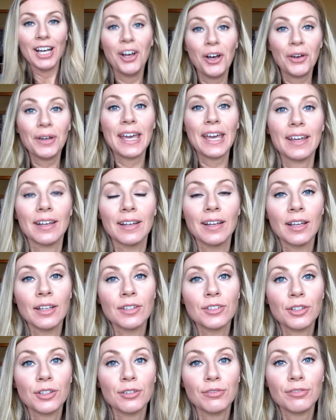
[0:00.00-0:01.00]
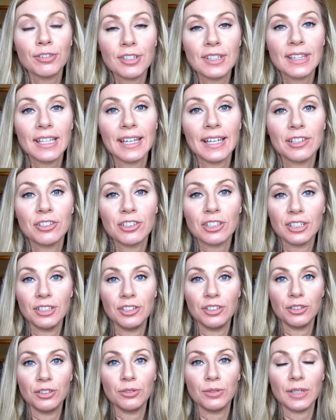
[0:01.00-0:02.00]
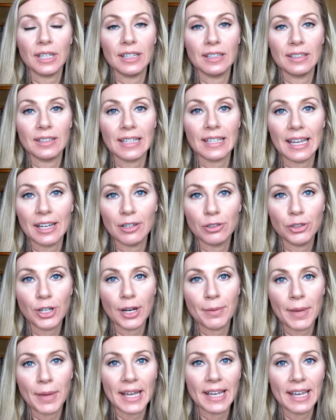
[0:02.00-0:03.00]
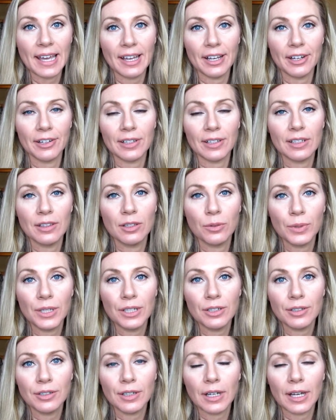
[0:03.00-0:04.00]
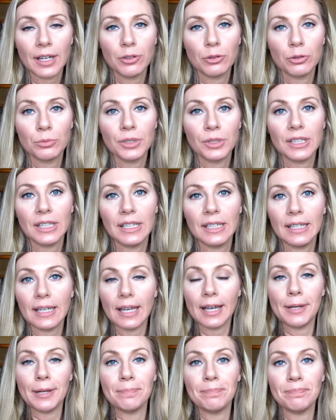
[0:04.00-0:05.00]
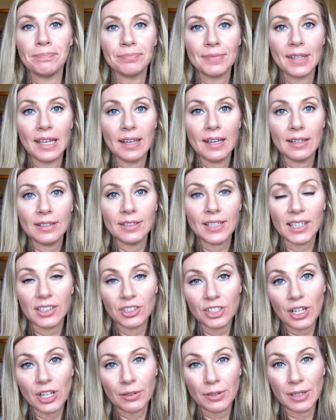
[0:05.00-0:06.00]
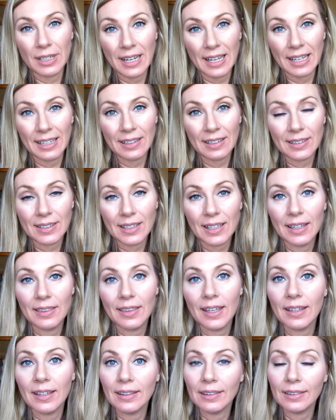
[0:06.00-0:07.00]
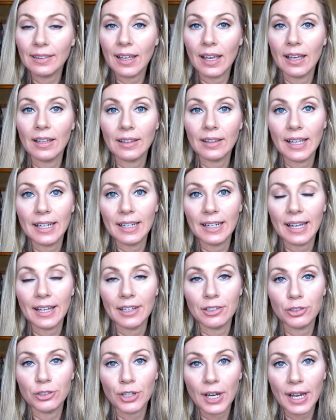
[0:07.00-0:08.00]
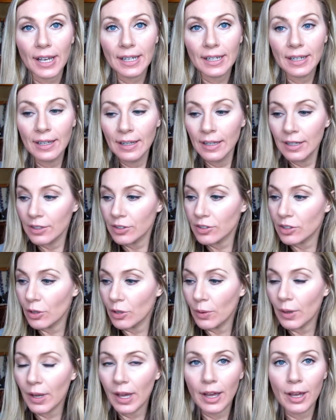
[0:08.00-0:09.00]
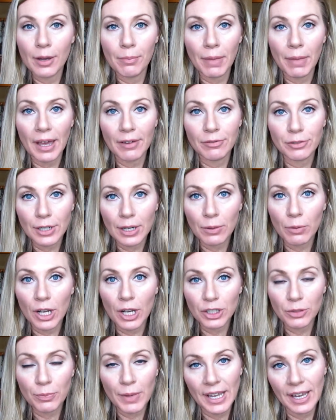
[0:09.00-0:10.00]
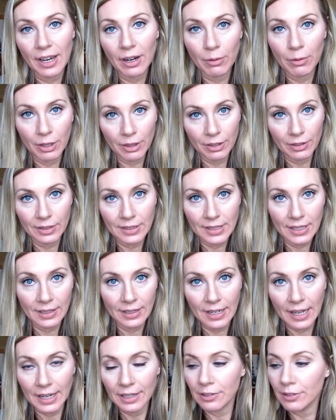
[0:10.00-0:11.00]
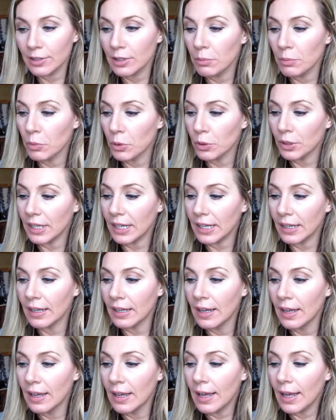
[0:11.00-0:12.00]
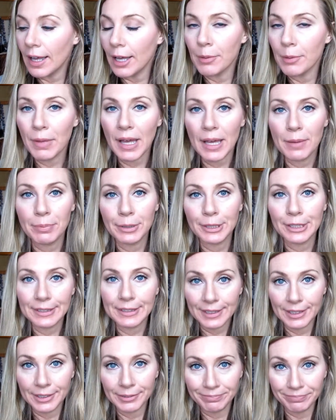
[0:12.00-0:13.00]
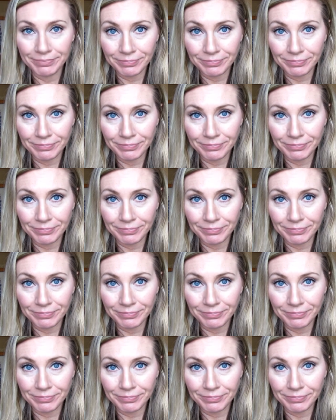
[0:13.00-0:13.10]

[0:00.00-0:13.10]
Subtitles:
Okay, so the first thing I usually do is air dry my hair. In the winter, I normally take a shower at night and then let it air dry. So after I wash my hair, whether it's at night or in the morning, I put